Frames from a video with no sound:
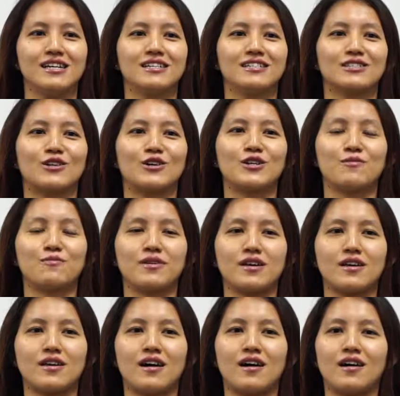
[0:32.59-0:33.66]
It's going to
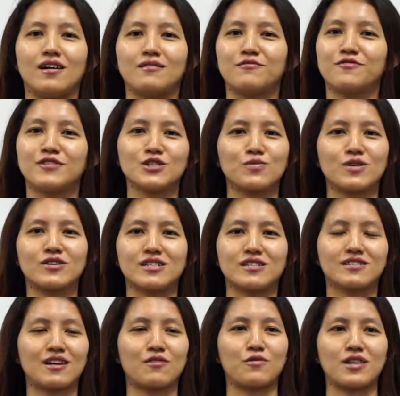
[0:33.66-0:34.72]
be, first we're going to
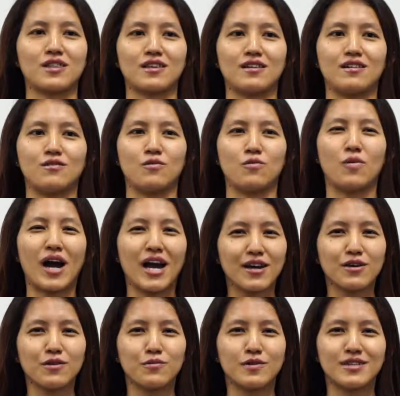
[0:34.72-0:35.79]
start with
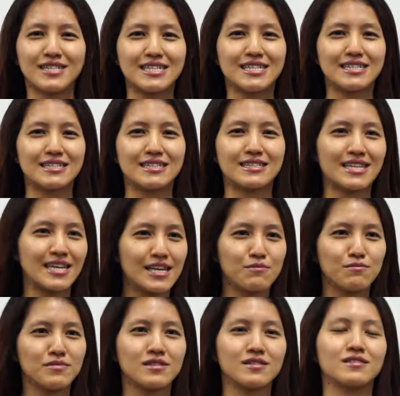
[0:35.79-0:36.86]
why we need
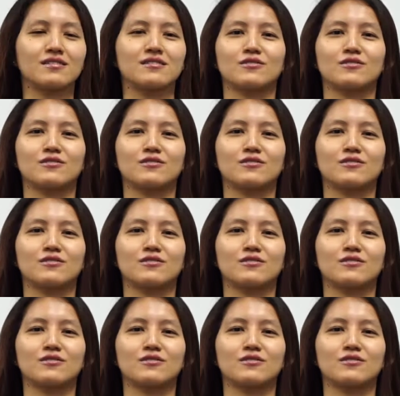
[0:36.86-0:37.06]
teams.